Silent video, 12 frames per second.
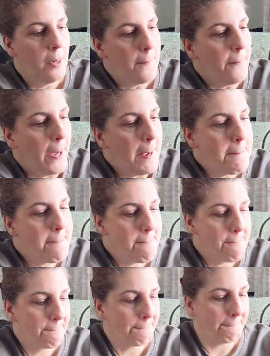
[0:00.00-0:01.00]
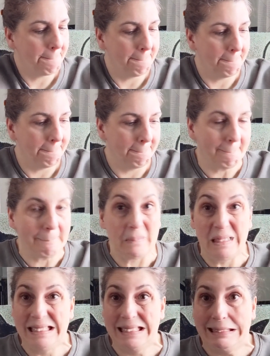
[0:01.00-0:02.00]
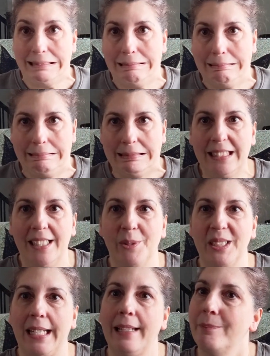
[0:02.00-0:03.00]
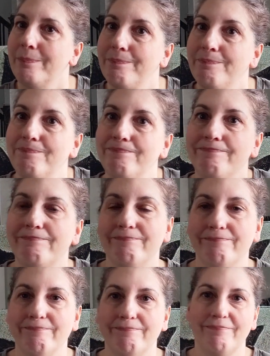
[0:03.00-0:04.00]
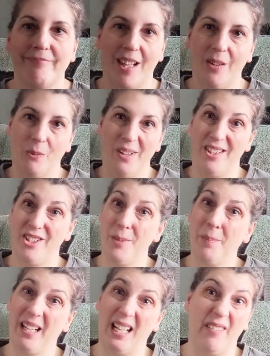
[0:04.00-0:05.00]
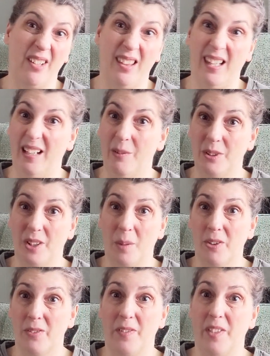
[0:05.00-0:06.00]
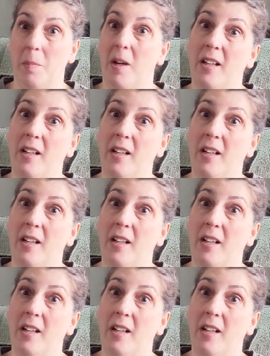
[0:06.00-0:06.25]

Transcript: But it was like, with shipping and everything, it was almost $50.